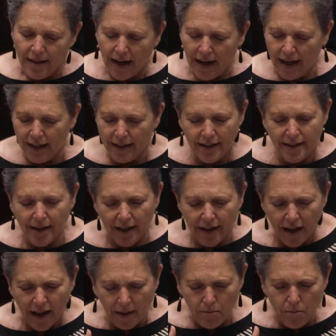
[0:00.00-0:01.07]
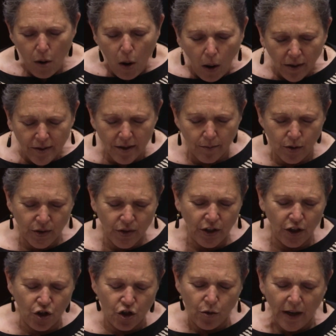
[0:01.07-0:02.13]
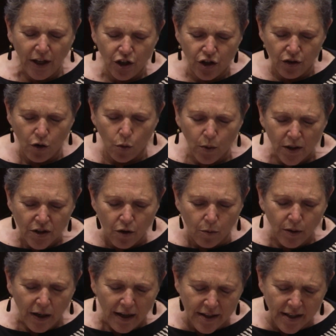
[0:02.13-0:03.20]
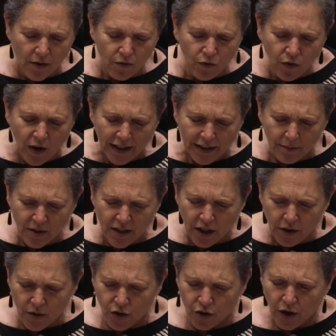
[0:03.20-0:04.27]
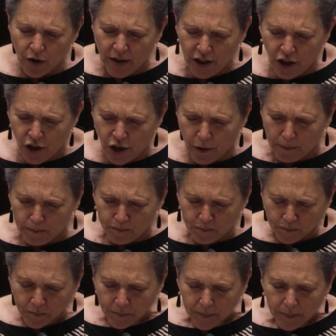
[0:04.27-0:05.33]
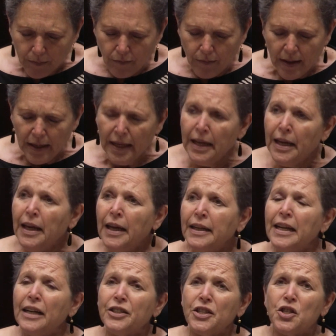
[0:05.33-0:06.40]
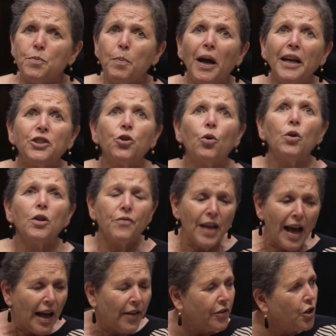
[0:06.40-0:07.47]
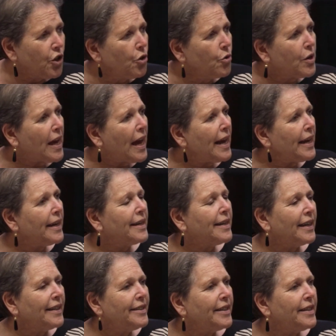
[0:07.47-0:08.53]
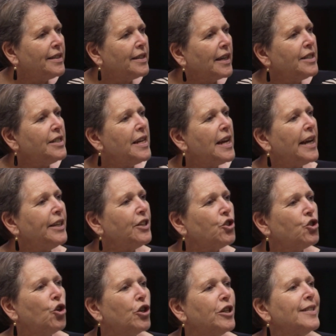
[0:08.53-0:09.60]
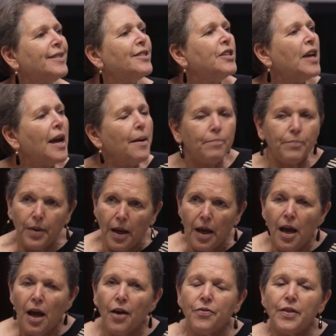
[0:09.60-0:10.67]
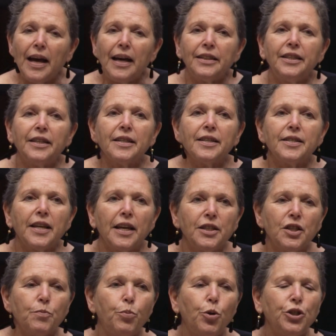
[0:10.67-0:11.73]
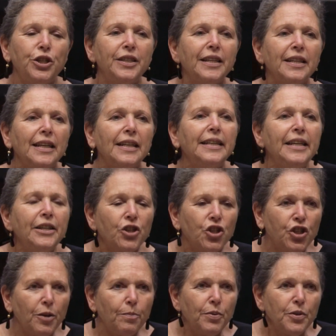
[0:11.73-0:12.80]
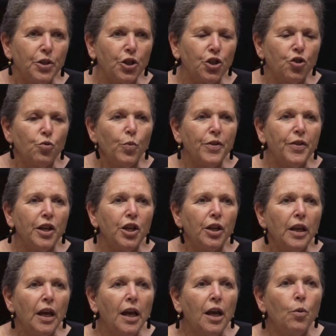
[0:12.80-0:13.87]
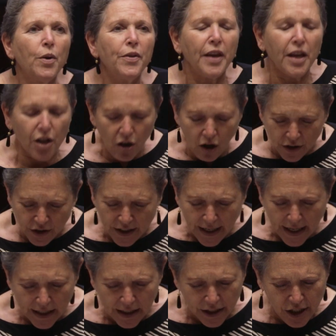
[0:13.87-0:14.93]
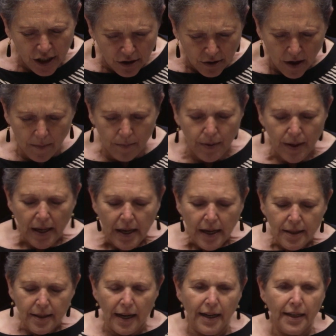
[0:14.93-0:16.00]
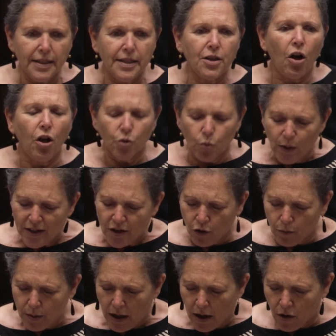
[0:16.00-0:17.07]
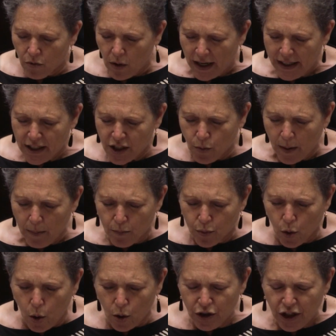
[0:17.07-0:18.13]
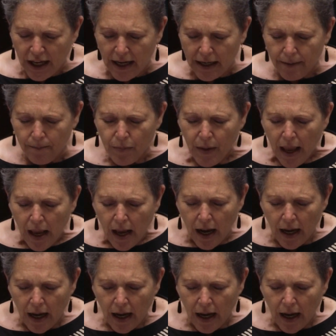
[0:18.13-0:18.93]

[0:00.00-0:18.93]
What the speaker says: impossible situation that whistleblowers then find themselves thrown into. Now, despite all of that, the UK in 1998 took a step that, in a sense, put it in a leadership position within continental Europe that's on whistleblower rights. We brought in